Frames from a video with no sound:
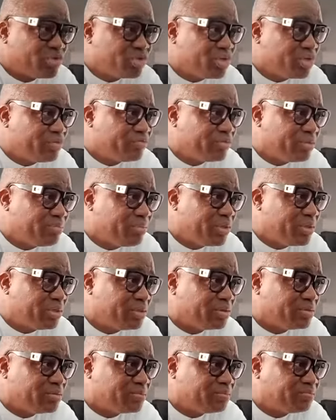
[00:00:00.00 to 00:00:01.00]
serve the bill.
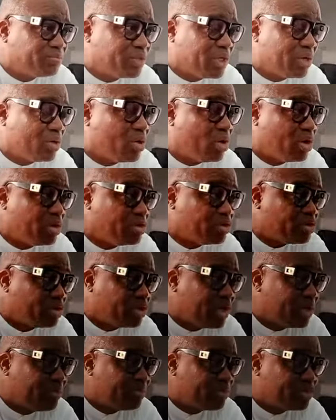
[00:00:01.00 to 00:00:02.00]
According to
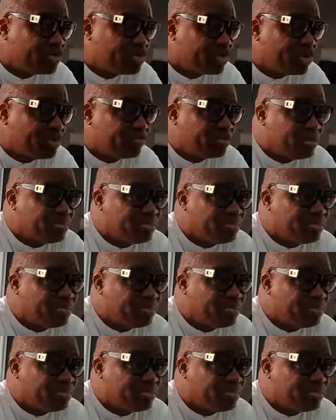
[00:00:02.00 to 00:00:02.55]
them, they served the